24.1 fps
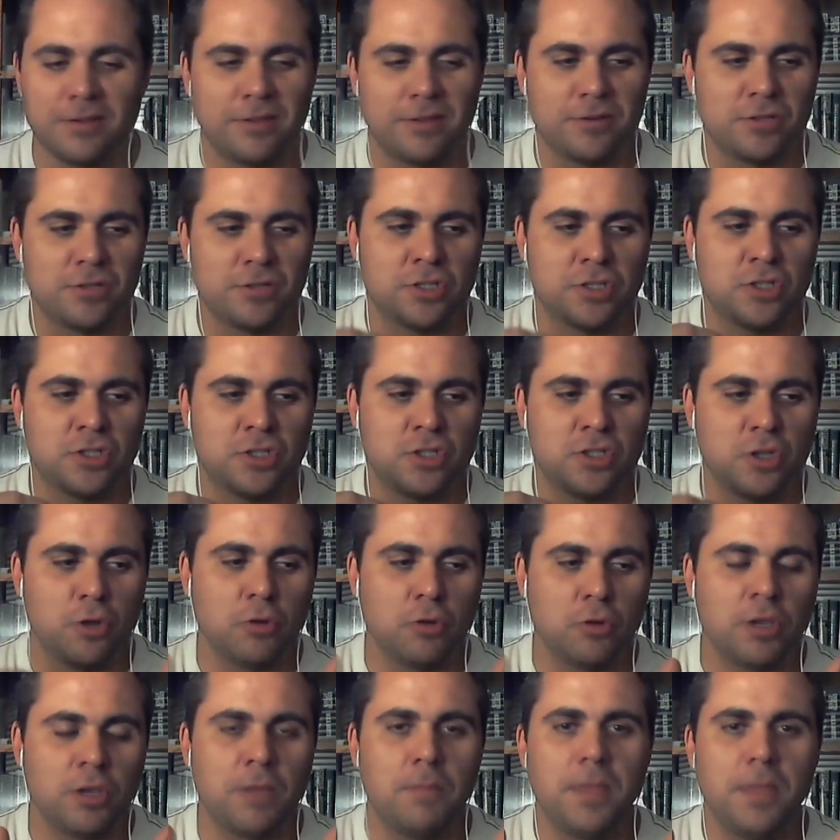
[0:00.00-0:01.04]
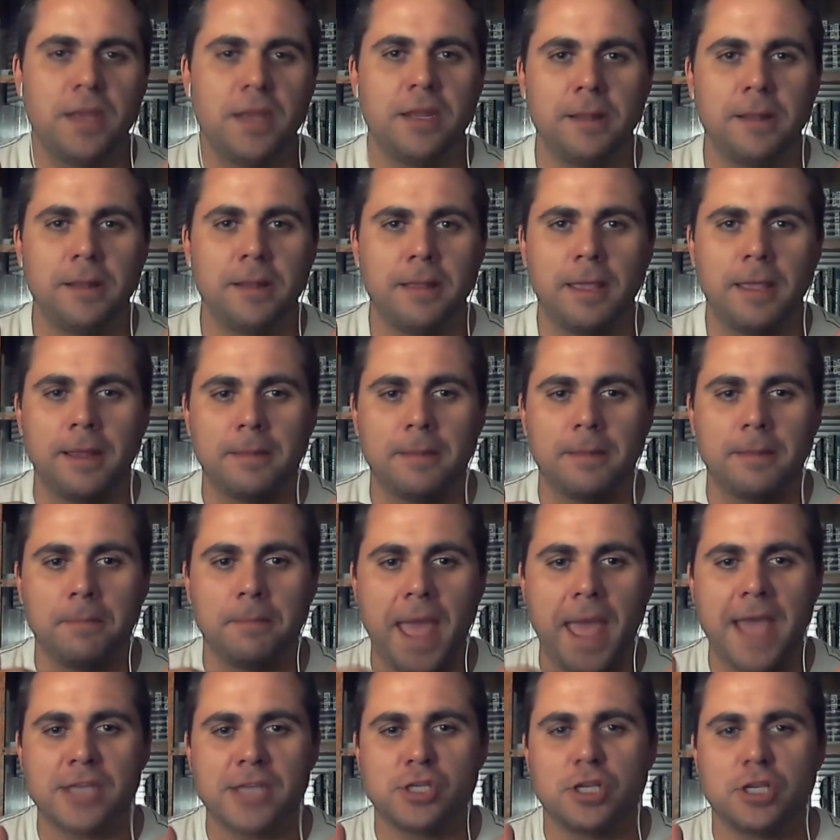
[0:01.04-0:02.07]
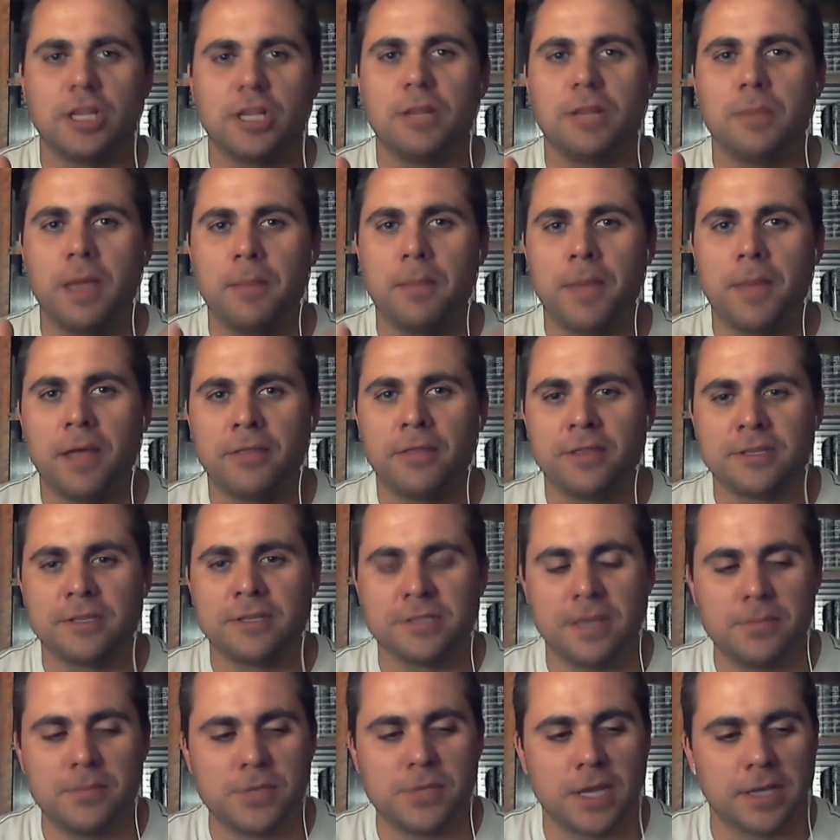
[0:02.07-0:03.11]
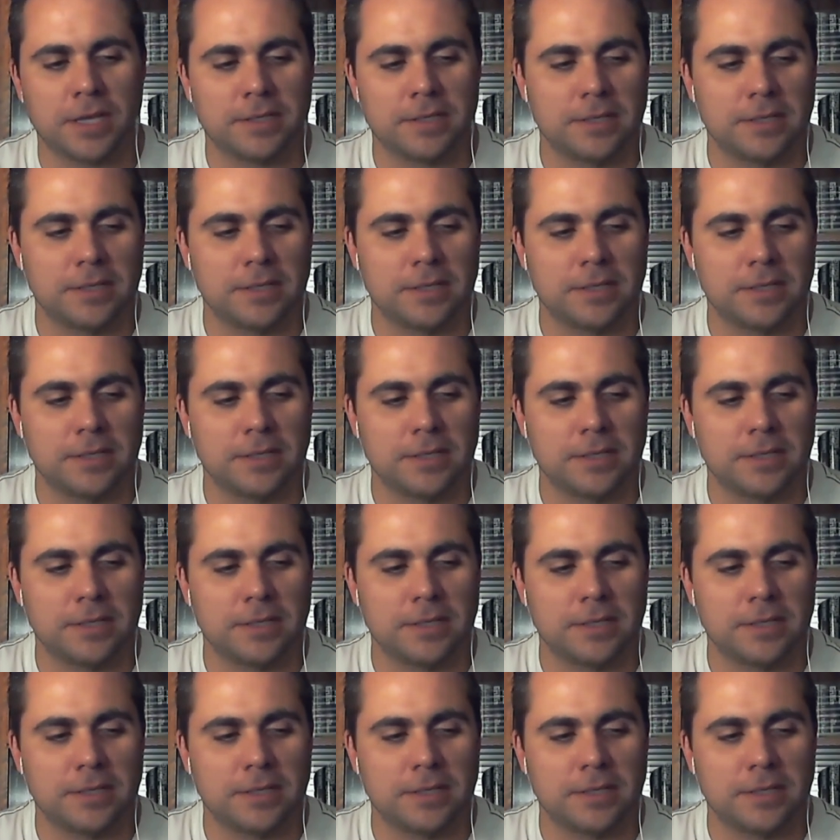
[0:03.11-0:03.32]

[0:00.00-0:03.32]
just so committed and passionate about the subject.